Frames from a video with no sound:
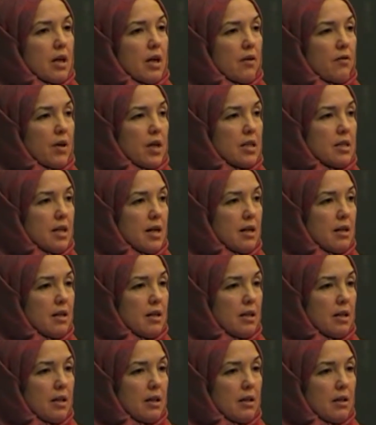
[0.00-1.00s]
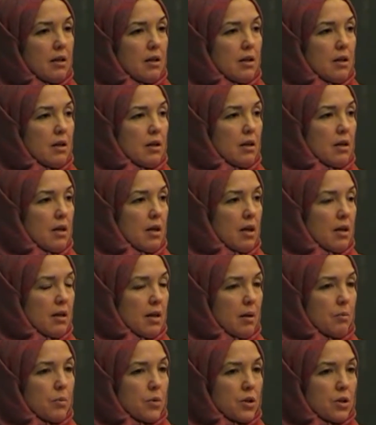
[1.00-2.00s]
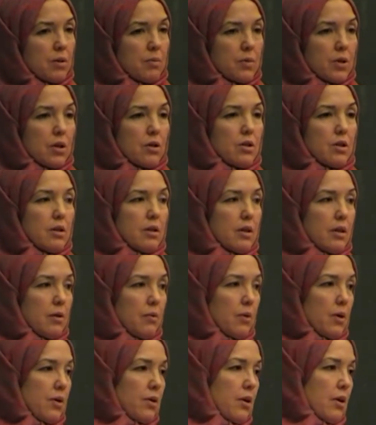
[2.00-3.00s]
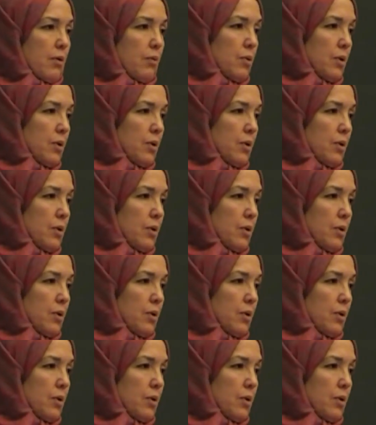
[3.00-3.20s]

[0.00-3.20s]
of identity that Muslims are dealing with are